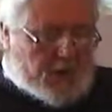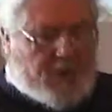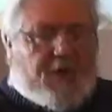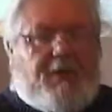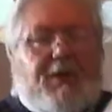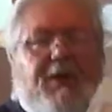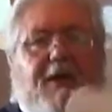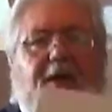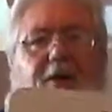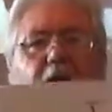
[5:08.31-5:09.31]
or a
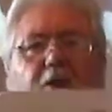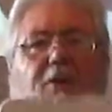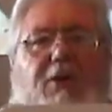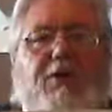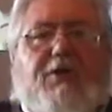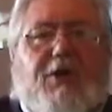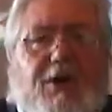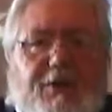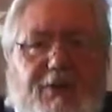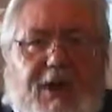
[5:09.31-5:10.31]
P? When you
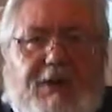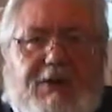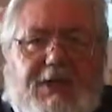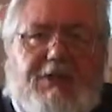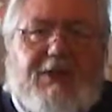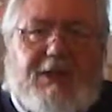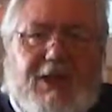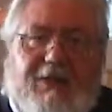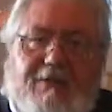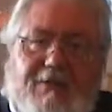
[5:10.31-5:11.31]
start a project, do you
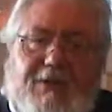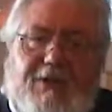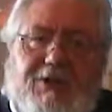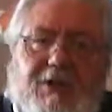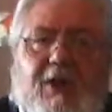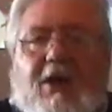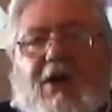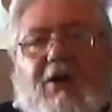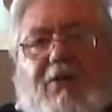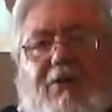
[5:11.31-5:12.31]
like to finish,
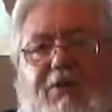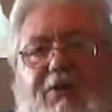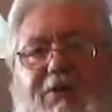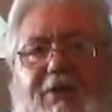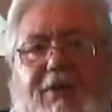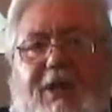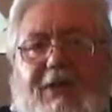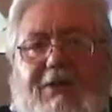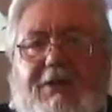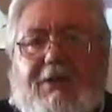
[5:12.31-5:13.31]
or do you
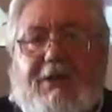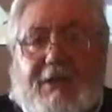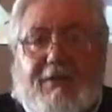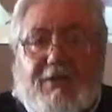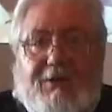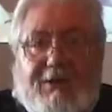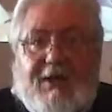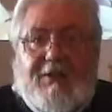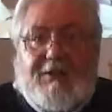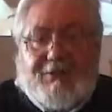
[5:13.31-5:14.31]
like to leave loose
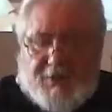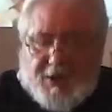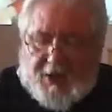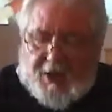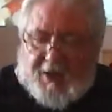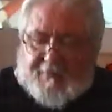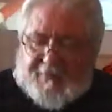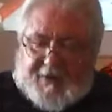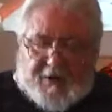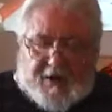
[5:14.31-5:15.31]
ends?
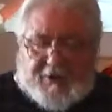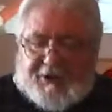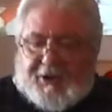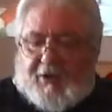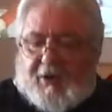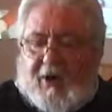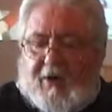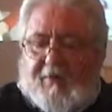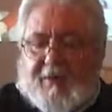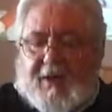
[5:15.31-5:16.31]
Figure out what you
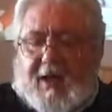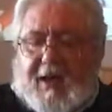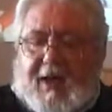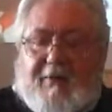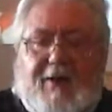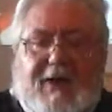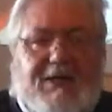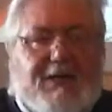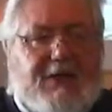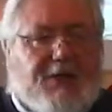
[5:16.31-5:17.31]
are and write
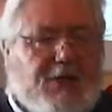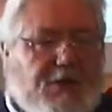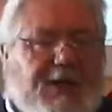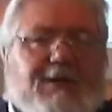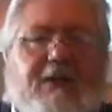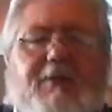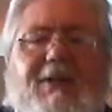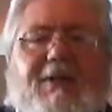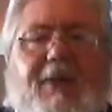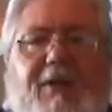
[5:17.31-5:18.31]
that down. Go ahead and get a
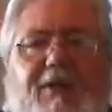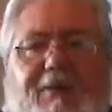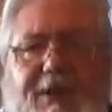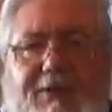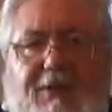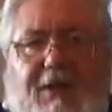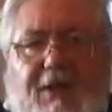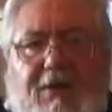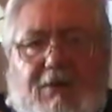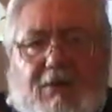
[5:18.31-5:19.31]
piece of paper and a pencil.
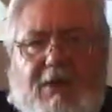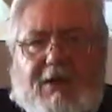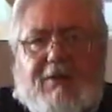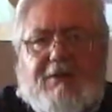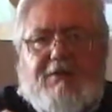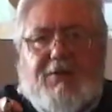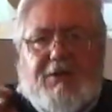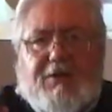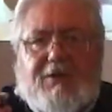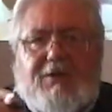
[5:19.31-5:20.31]
I'll wait
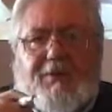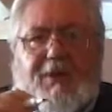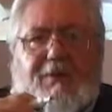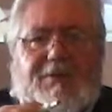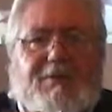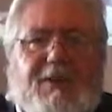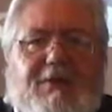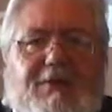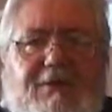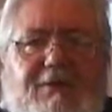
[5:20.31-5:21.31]
while you get your pencil.